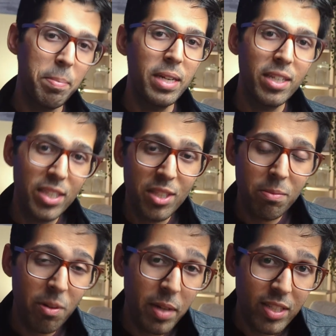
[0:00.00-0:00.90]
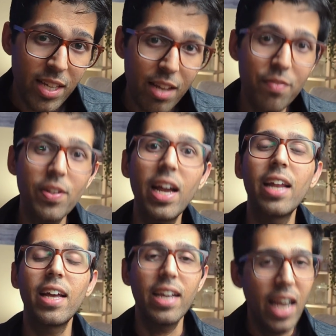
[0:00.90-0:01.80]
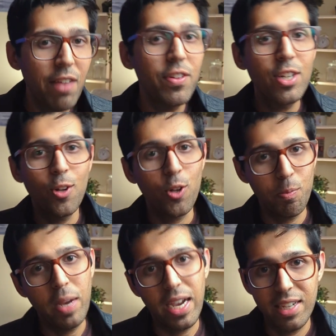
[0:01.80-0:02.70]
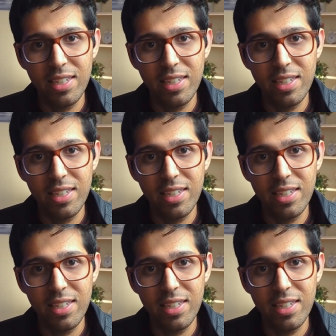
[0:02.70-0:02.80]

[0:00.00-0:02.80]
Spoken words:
I built a system for myself and I haven't looked back.